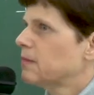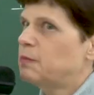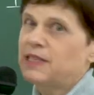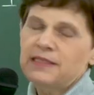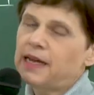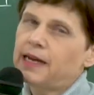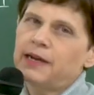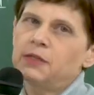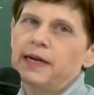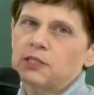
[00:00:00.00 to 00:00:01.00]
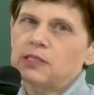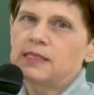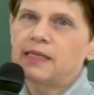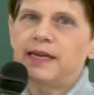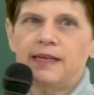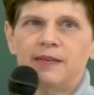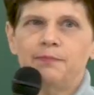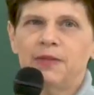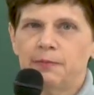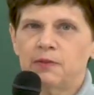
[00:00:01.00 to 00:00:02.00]
But it's not how you actually say it, and
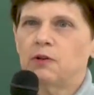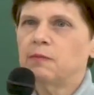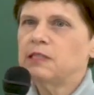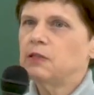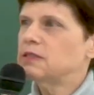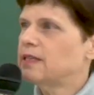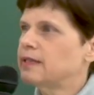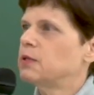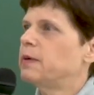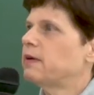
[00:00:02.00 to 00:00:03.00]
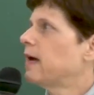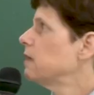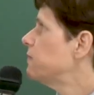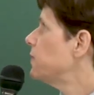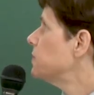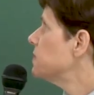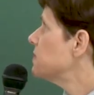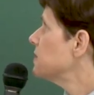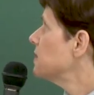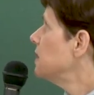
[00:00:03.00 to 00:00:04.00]
people normally don't tell you about
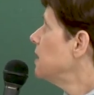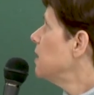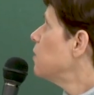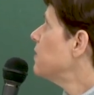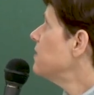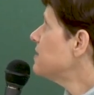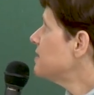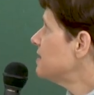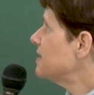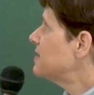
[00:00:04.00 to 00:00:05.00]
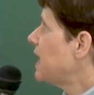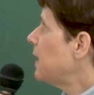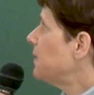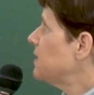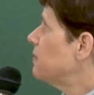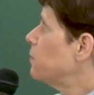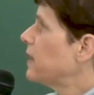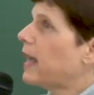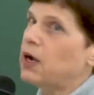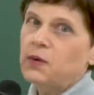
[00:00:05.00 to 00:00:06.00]
allophones. Well, this is an example of
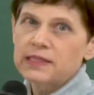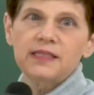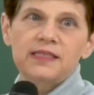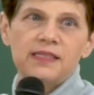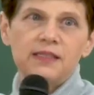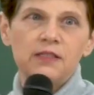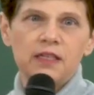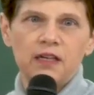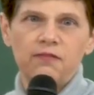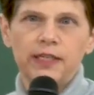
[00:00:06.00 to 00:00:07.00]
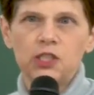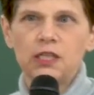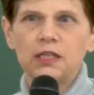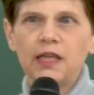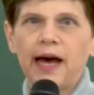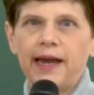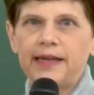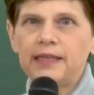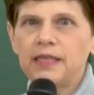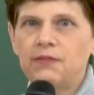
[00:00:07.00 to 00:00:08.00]
what I always considered a conventional lie,
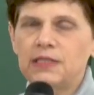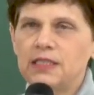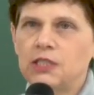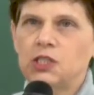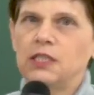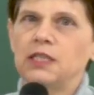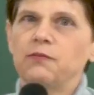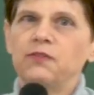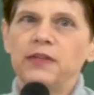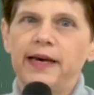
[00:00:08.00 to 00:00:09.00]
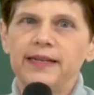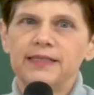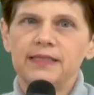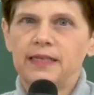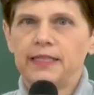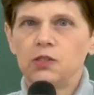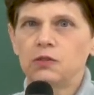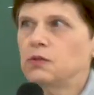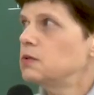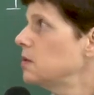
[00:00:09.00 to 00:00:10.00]
and even teaching phonetics as I
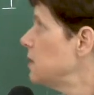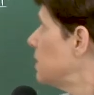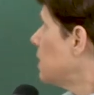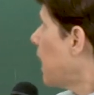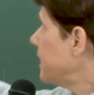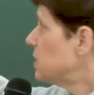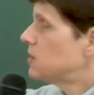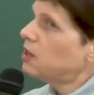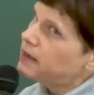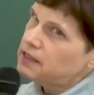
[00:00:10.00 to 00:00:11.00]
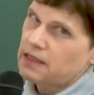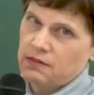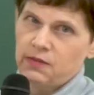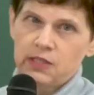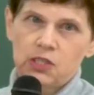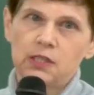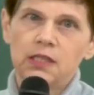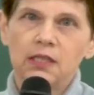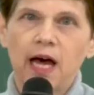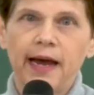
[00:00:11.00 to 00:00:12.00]
do, I just taught the
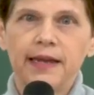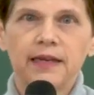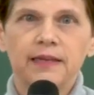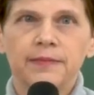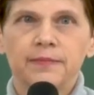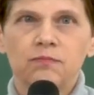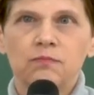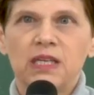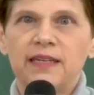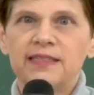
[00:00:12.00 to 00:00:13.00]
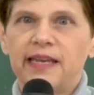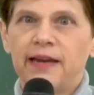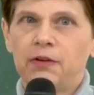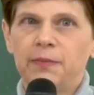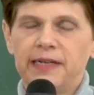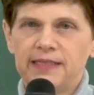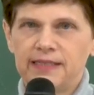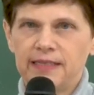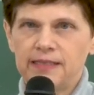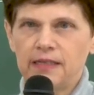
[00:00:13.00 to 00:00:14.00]
conventional lie because everybody
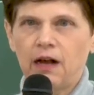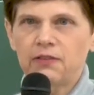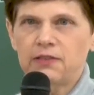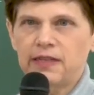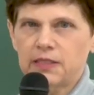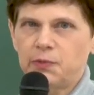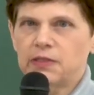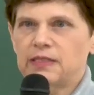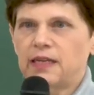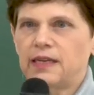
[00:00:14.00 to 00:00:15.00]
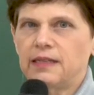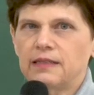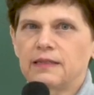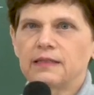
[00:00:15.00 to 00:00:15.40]
says it, all the textbooks say it.